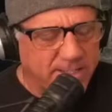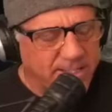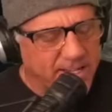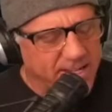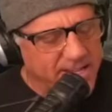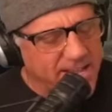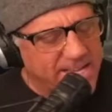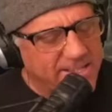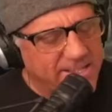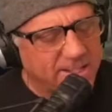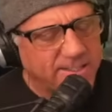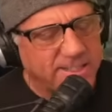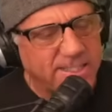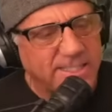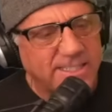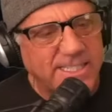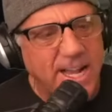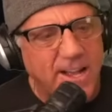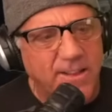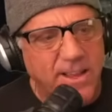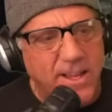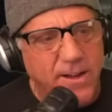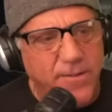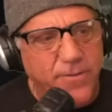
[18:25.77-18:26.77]
Now, that doesn't
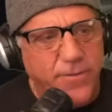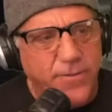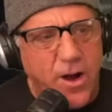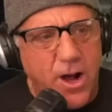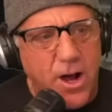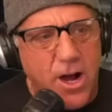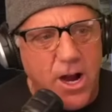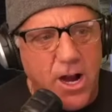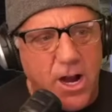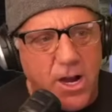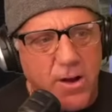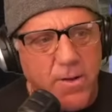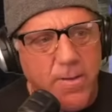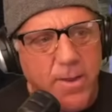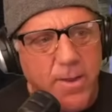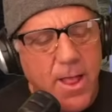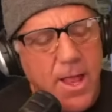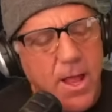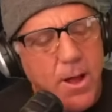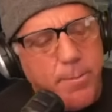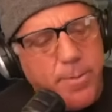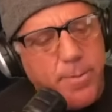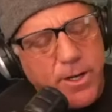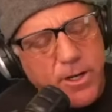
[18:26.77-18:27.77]
sound like far,
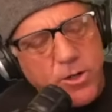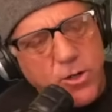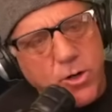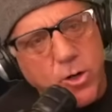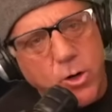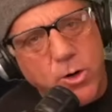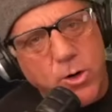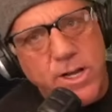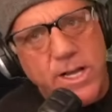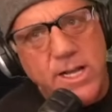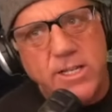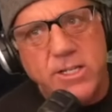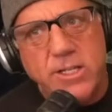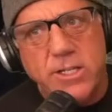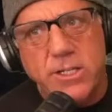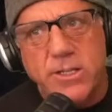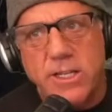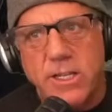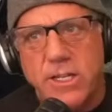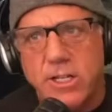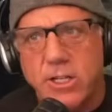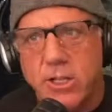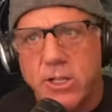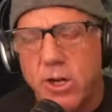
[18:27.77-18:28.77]
but according to the
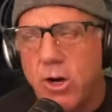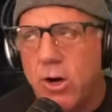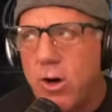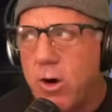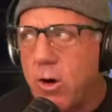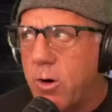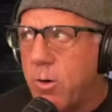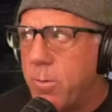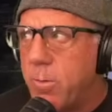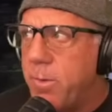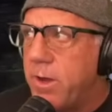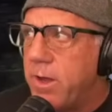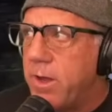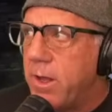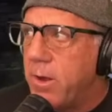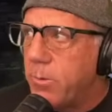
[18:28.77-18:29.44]
globe,